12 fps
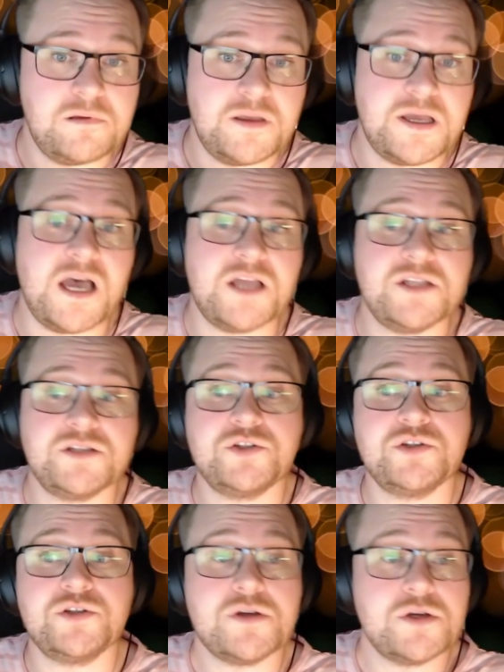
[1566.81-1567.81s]
are
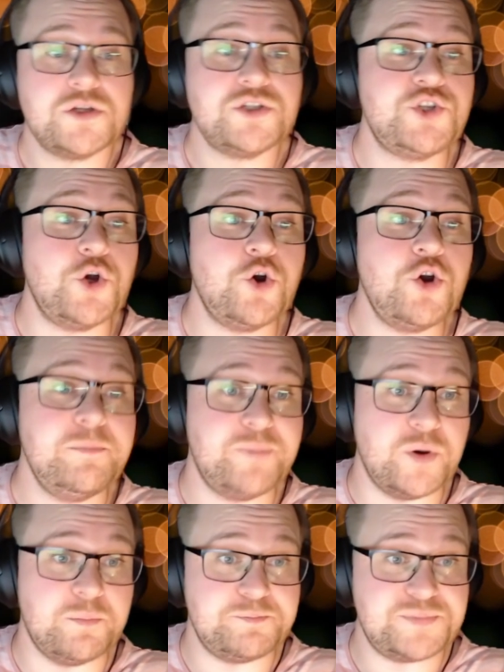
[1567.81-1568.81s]
tongue
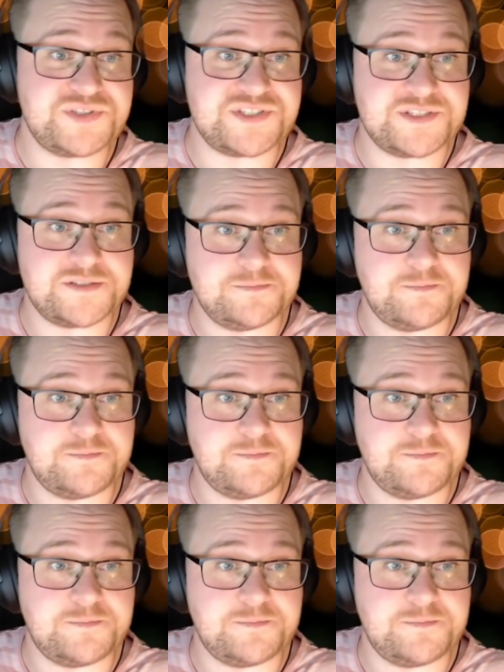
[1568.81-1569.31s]
bumps.